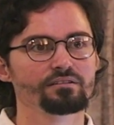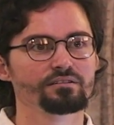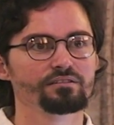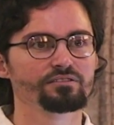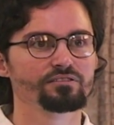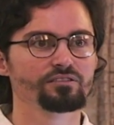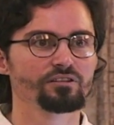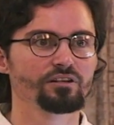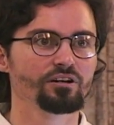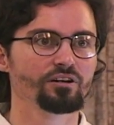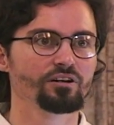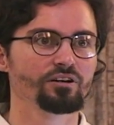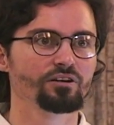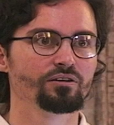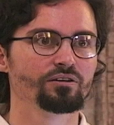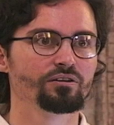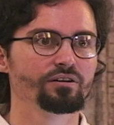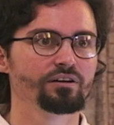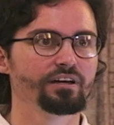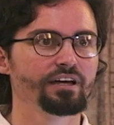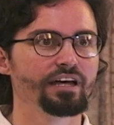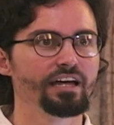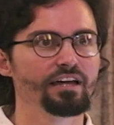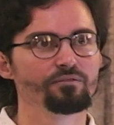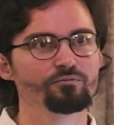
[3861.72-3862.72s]

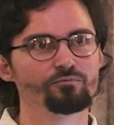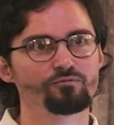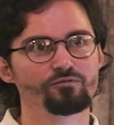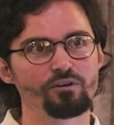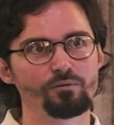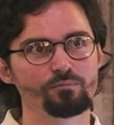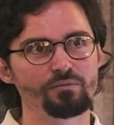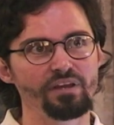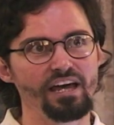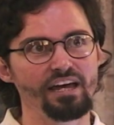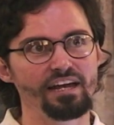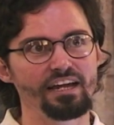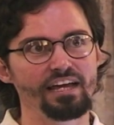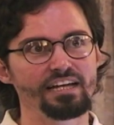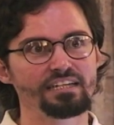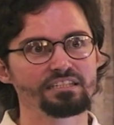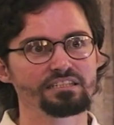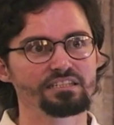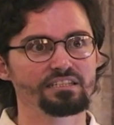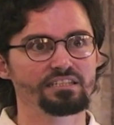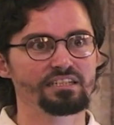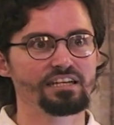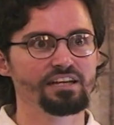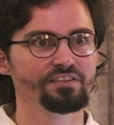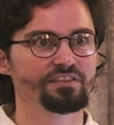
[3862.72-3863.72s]
so, and from that 8
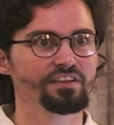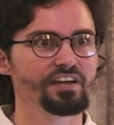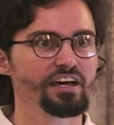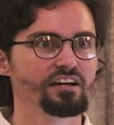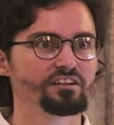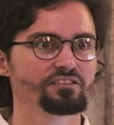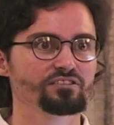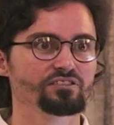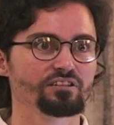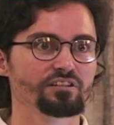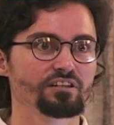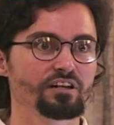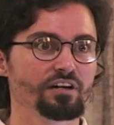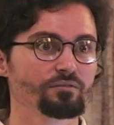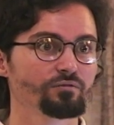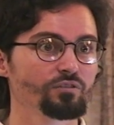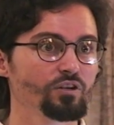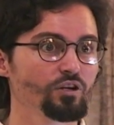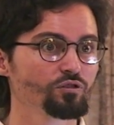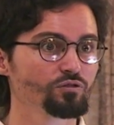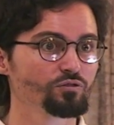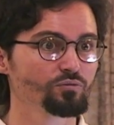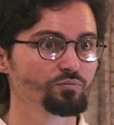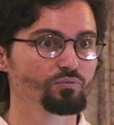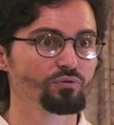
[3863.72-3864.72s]
to 10,000 of
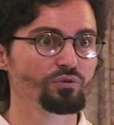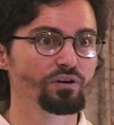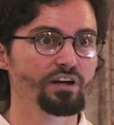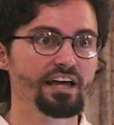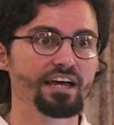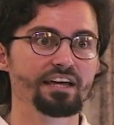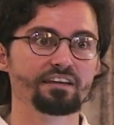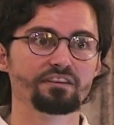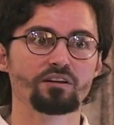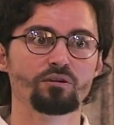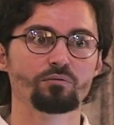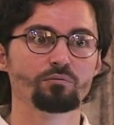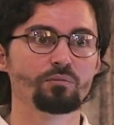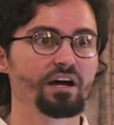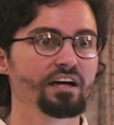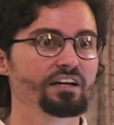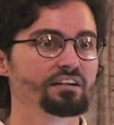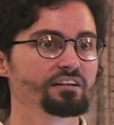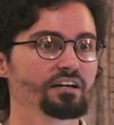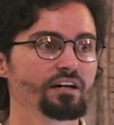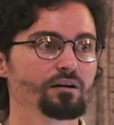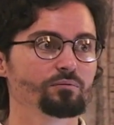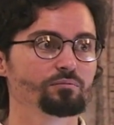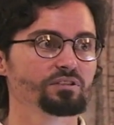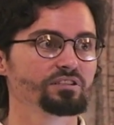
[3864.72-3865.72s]
those praying, there
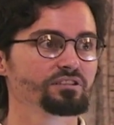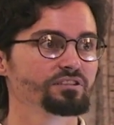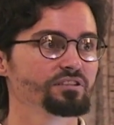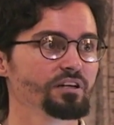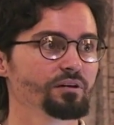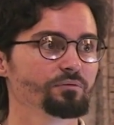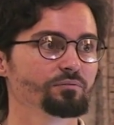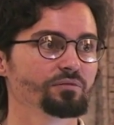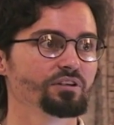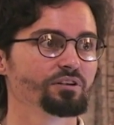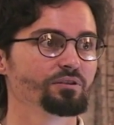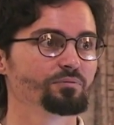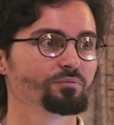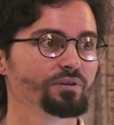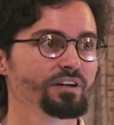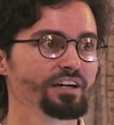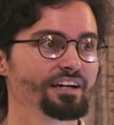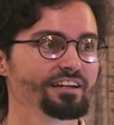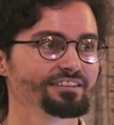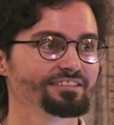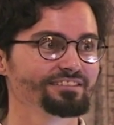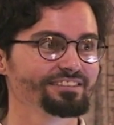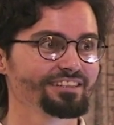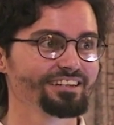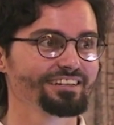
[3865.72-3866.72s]
might not be some that are
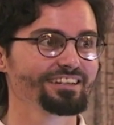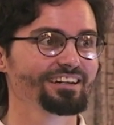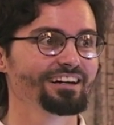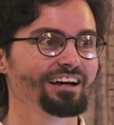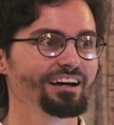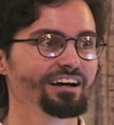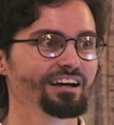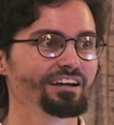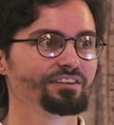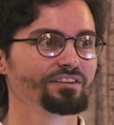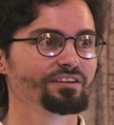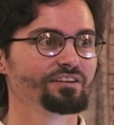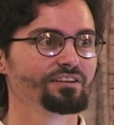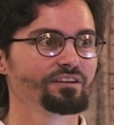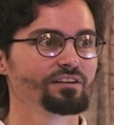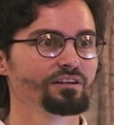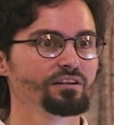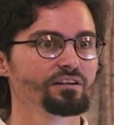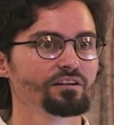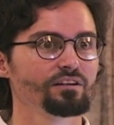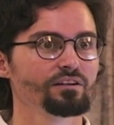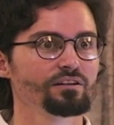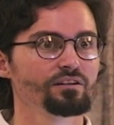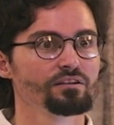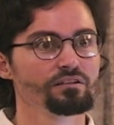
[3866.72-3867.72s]
paying zakat.
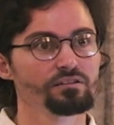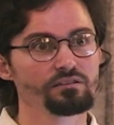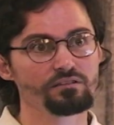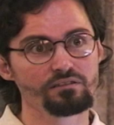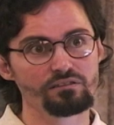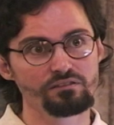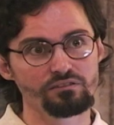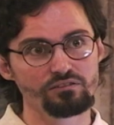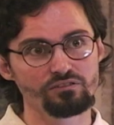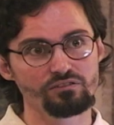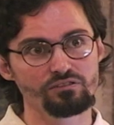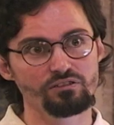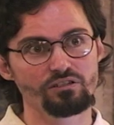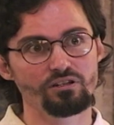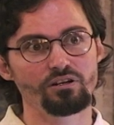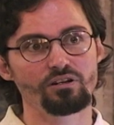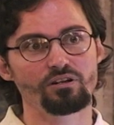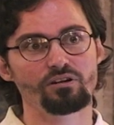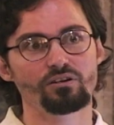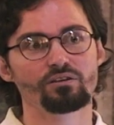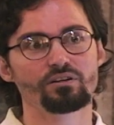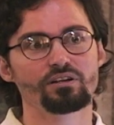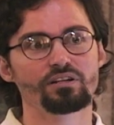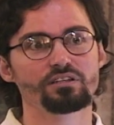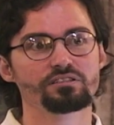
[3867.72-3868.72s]

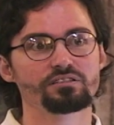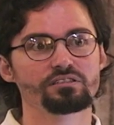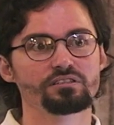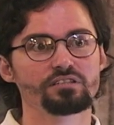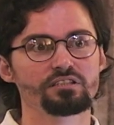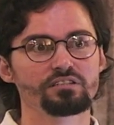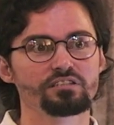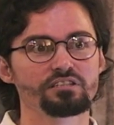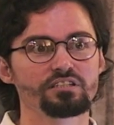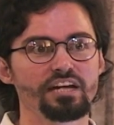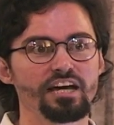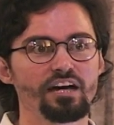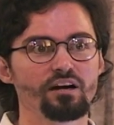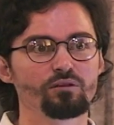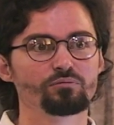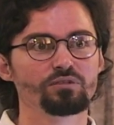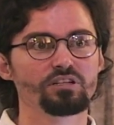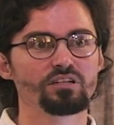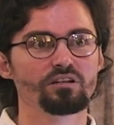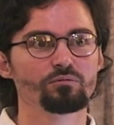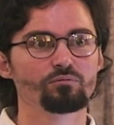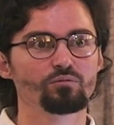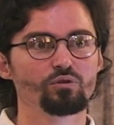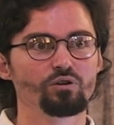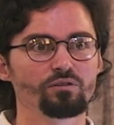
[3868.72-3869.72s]
So it's, it's now
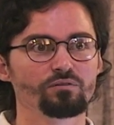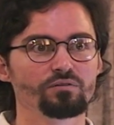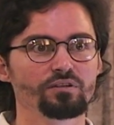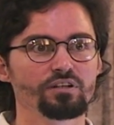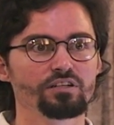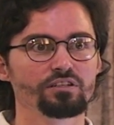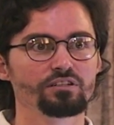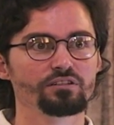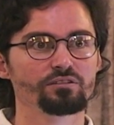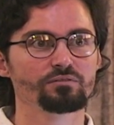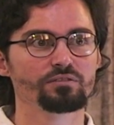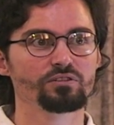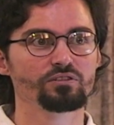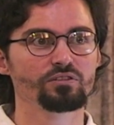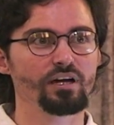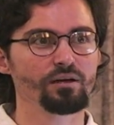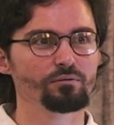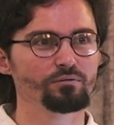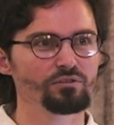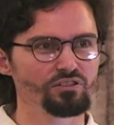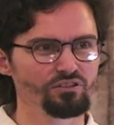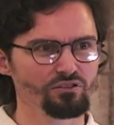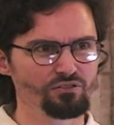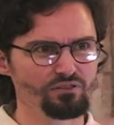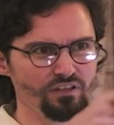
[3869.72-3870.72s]
become more of an individual. I
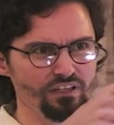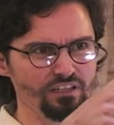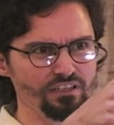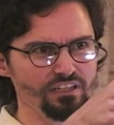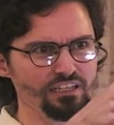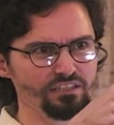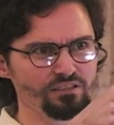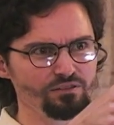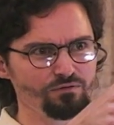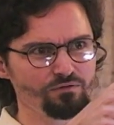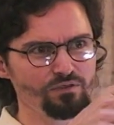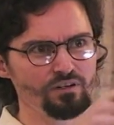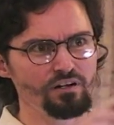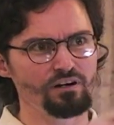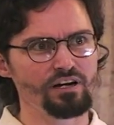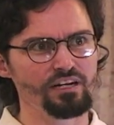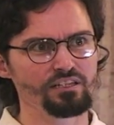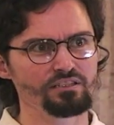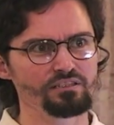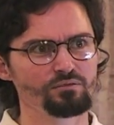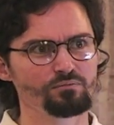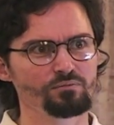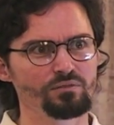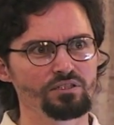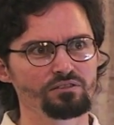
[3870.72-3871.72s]
mean, do you think that's a fair
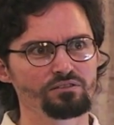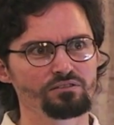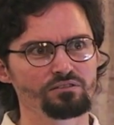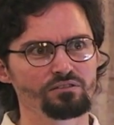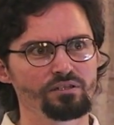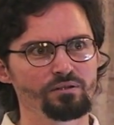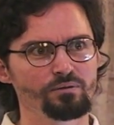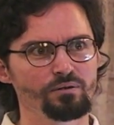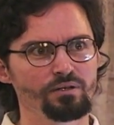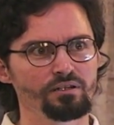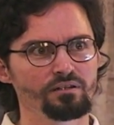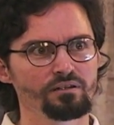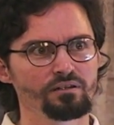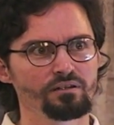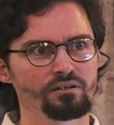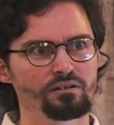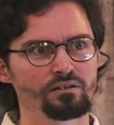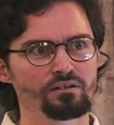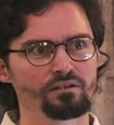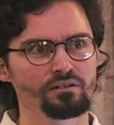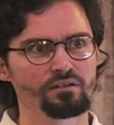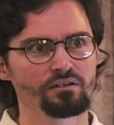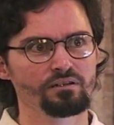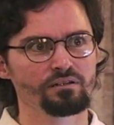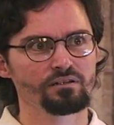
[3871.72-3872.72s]
estimate, Suleiman?
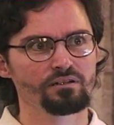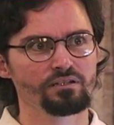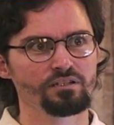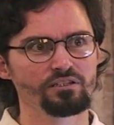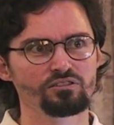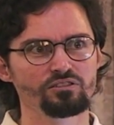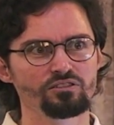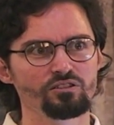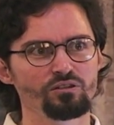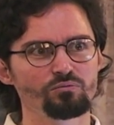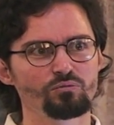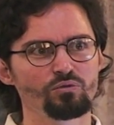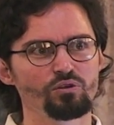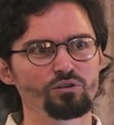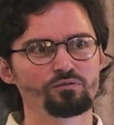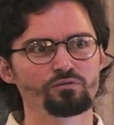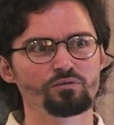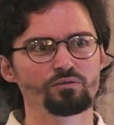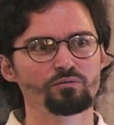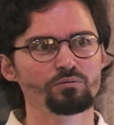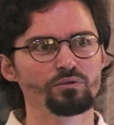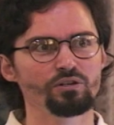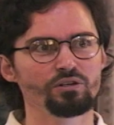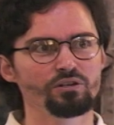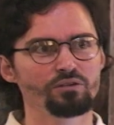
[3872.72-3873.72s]
Because yeah. you're more
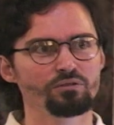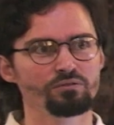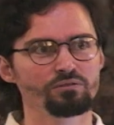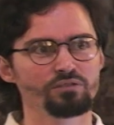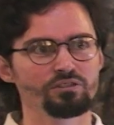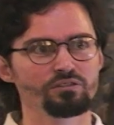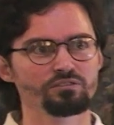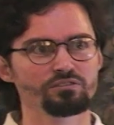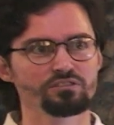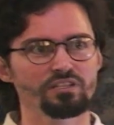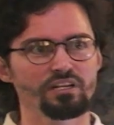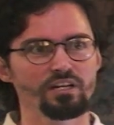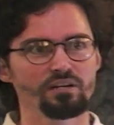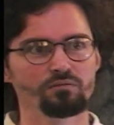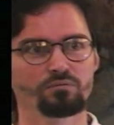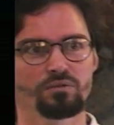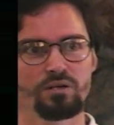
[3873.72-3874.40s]
familiar with those type